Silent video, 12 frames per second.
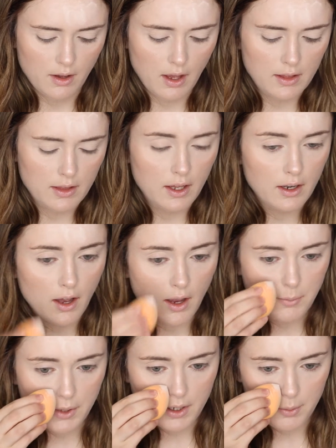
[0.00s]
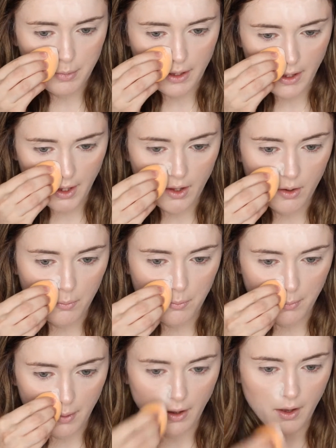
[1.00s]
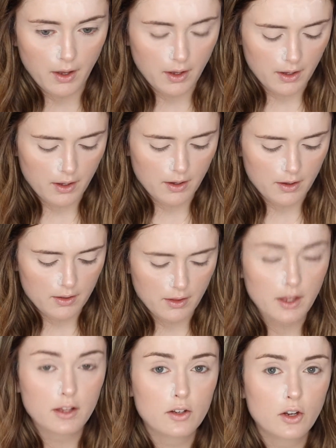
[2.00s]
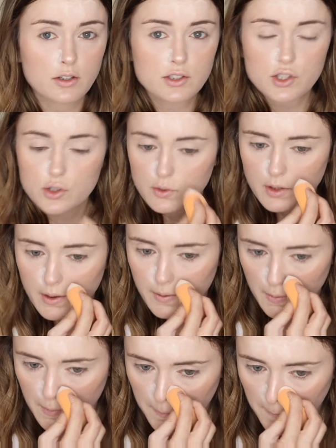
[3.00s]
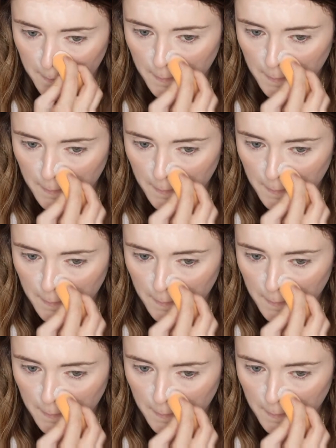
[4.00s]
And then I'm going to bake my nostril area.